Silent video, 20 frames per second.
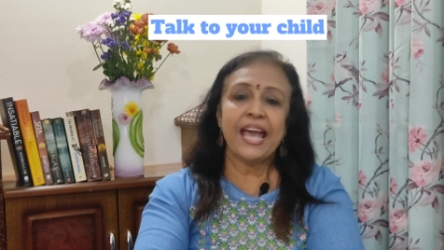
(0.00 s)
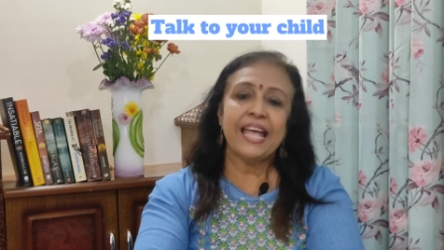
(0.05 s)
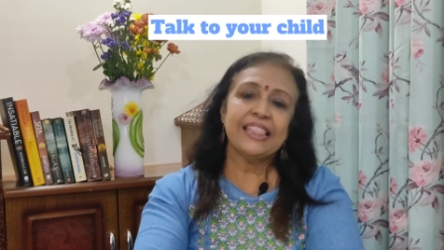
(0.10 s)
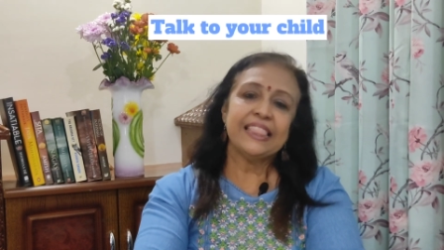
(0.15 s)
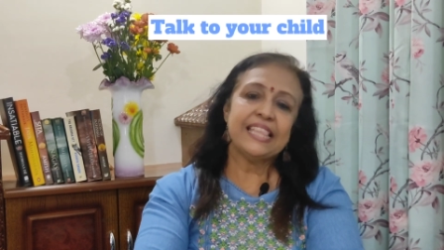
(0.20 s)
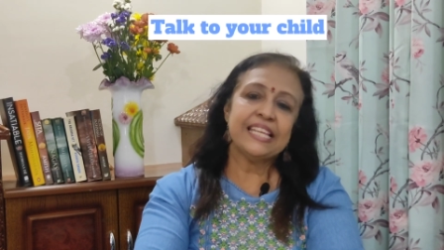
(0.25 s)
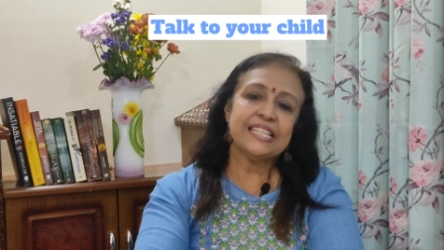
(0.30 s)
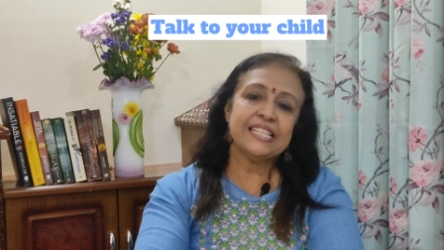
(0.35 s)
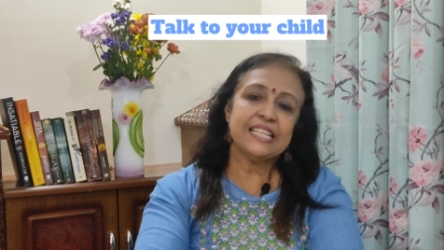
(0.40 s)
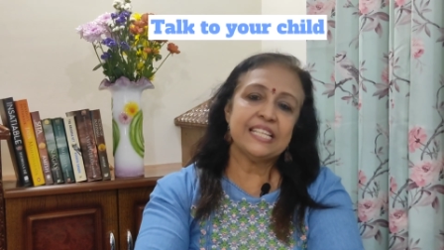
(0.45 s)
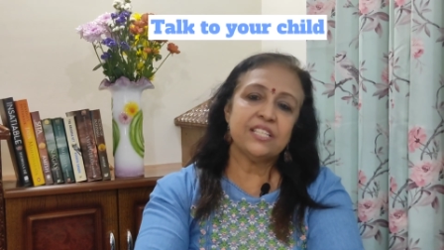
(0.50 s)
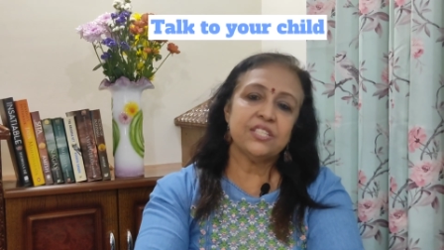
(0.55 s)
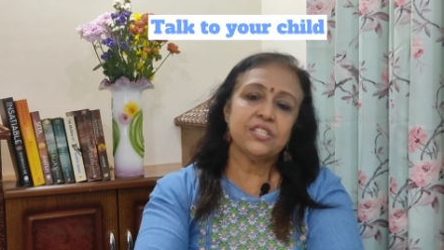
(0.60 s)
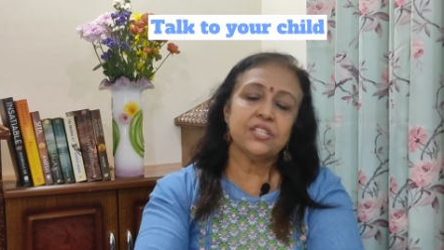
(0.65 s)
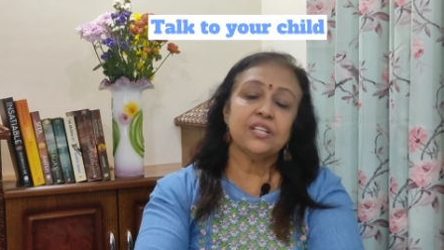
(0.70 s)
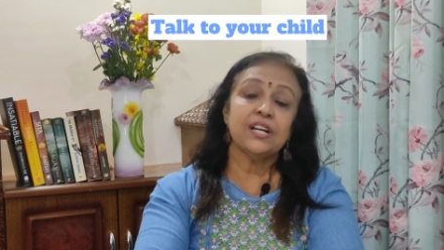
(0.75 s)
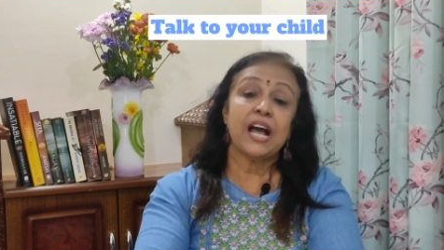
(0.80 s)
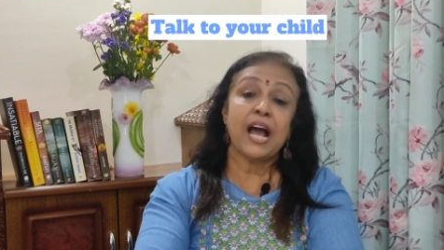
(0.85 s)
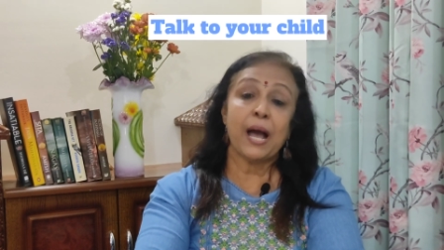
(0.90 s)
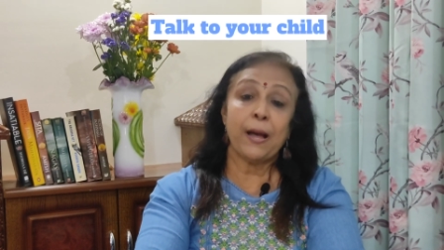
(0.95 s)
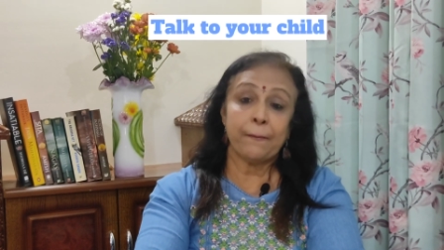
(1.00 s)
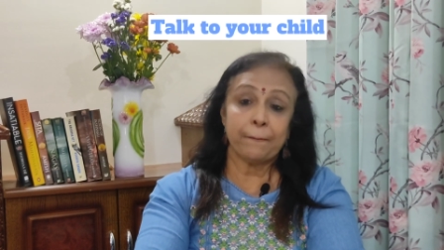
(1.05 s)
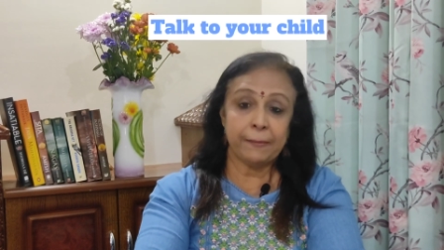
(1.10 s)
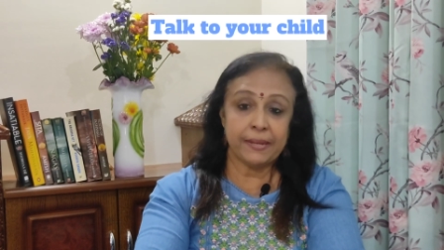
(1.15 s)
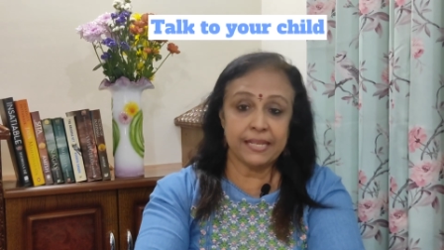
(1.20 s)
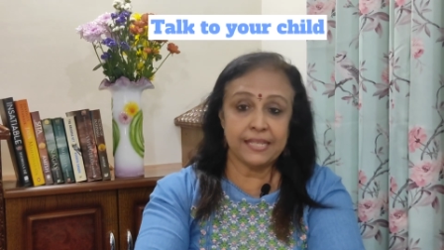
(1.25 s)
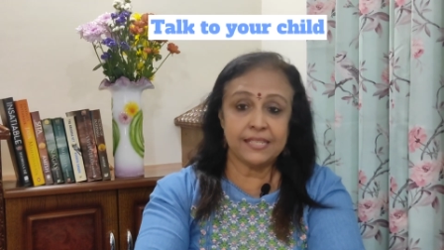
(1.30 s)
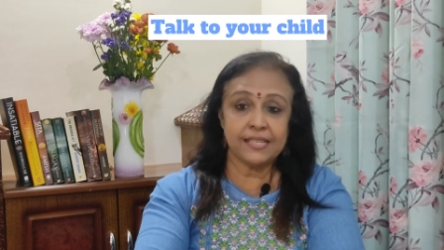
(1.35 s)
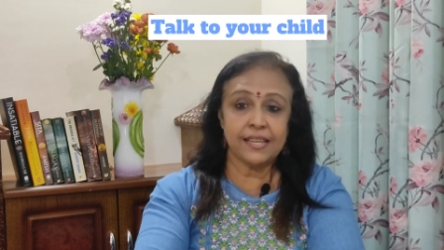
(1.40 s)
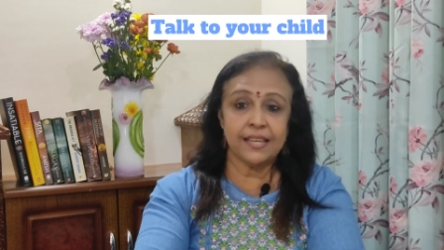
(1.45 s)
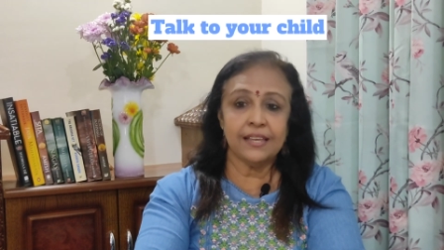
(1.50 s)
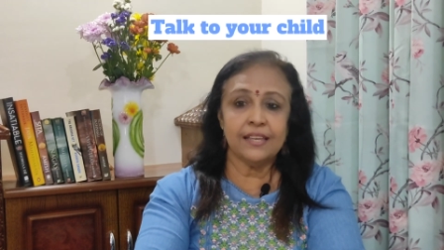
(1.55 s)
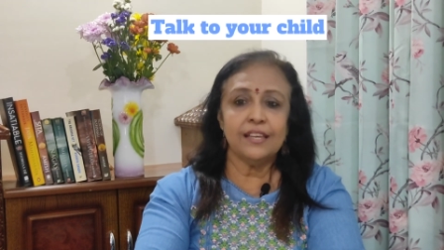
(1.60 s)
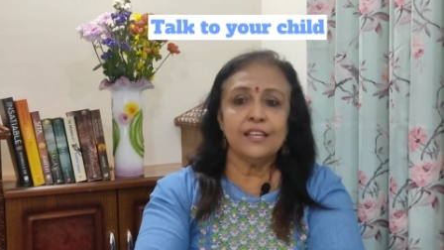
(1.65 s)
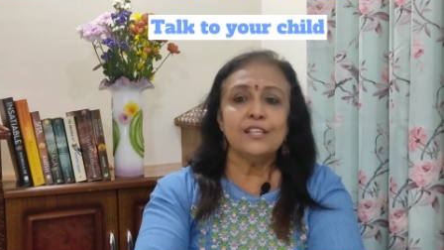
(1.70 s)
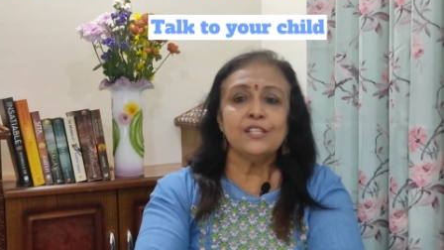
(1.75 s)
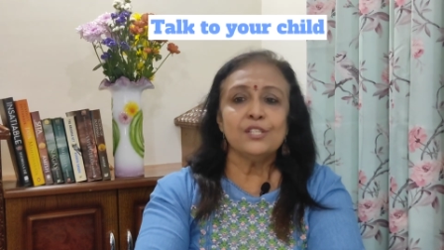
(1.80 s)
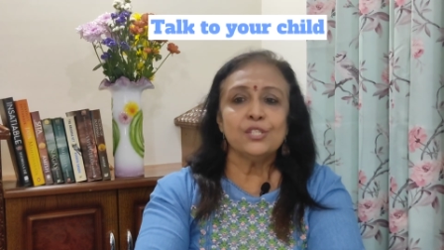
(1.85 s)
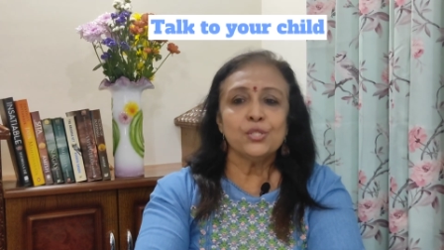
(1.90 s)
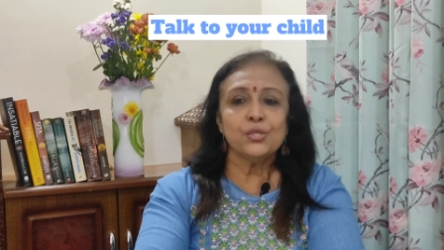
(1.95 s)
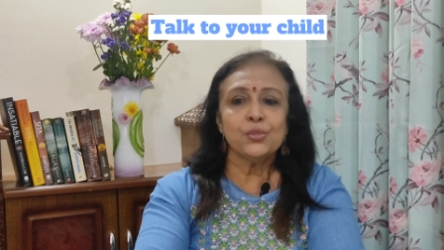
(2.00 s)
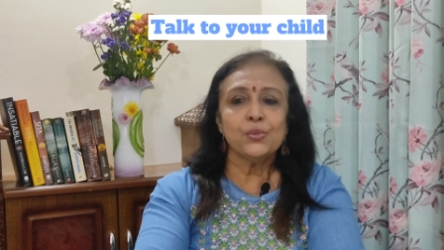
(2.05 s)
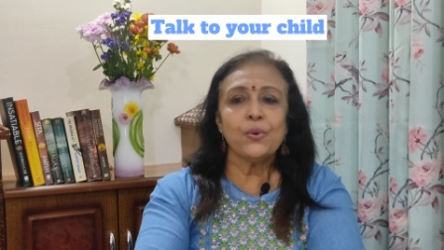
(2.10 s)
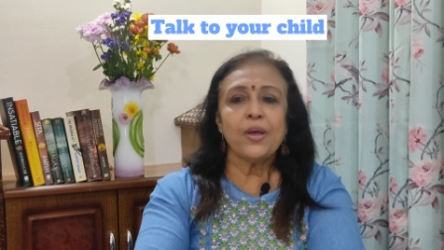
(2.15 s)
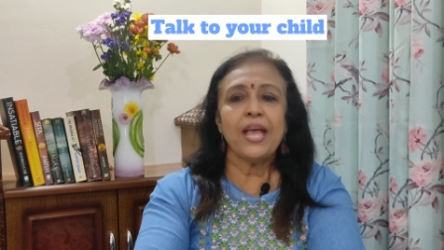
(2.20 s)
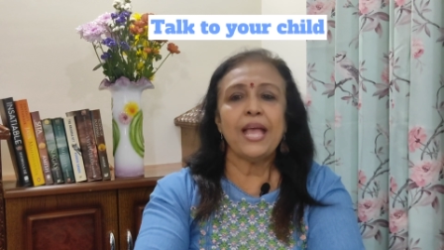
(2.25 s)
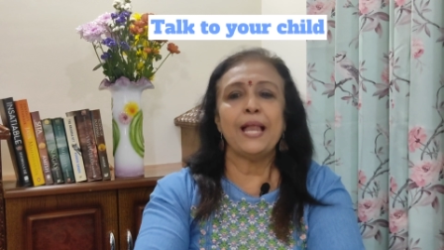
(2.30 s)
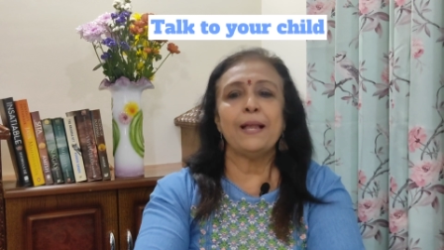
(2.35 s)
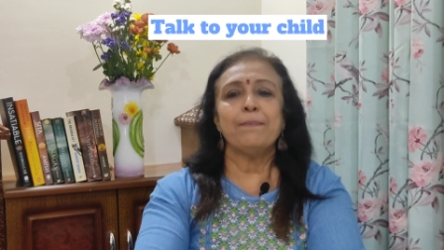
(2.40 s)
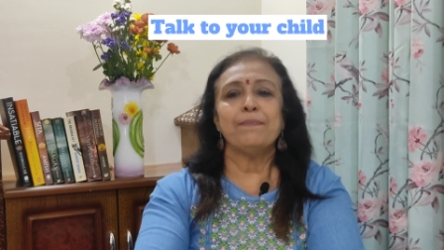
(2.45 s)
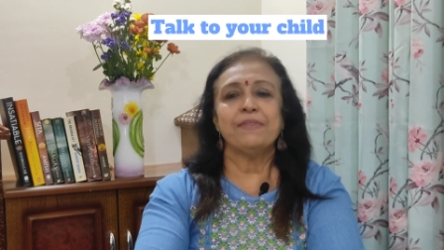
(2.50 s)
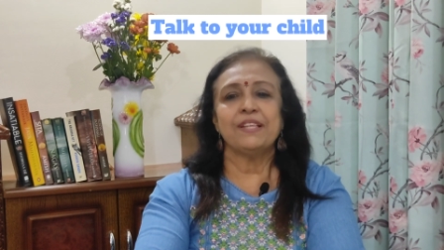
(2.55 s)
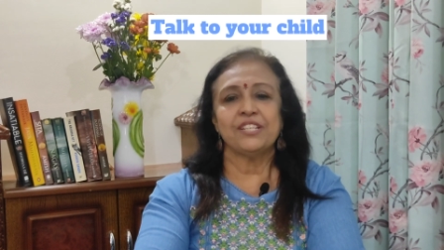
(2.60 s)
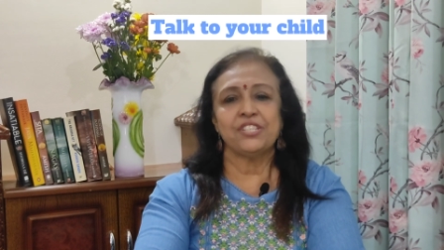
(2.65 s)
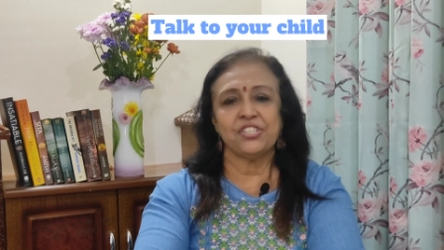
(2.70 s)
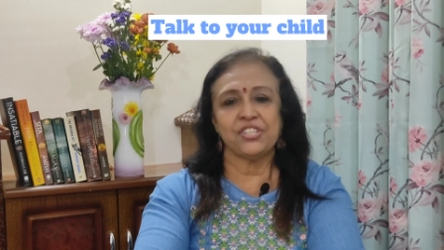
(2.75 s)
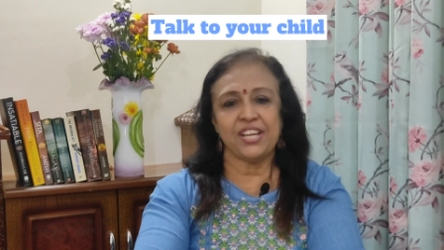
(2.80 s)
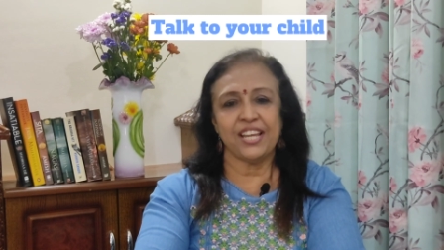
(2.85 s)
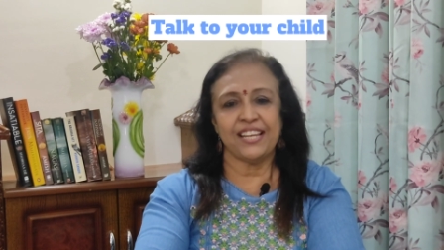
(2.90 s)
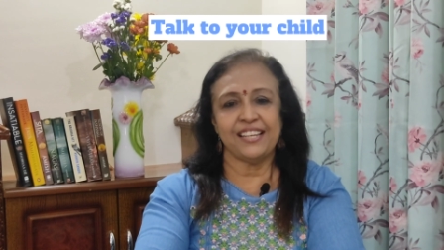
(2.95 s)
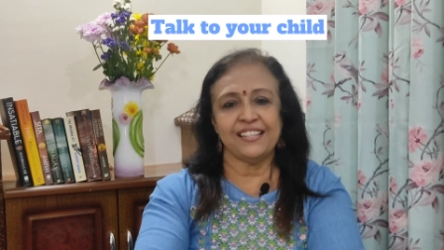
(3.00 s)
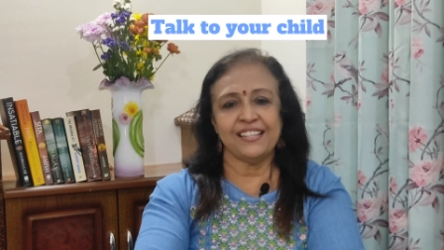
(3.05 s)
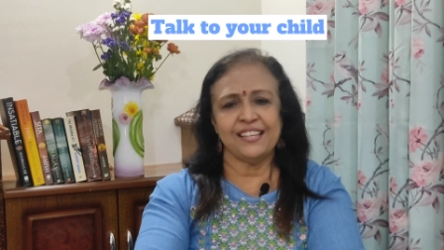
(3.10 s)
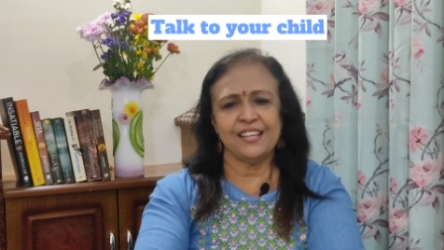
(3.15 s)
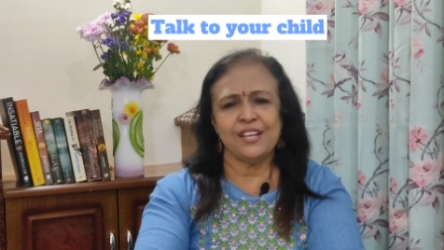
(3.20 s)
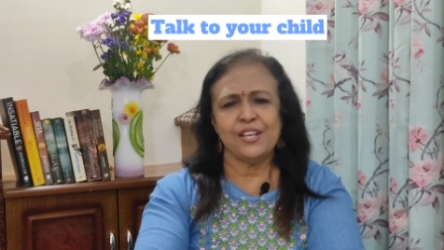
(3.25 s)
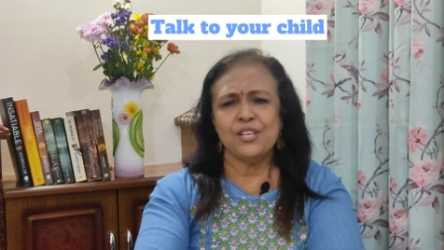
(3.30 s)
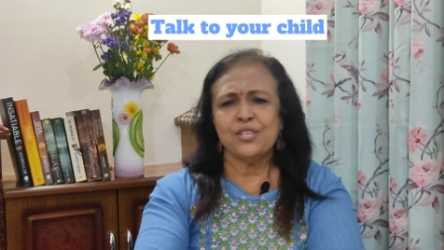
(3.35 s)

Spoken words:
and the teacher are meeting to help the child,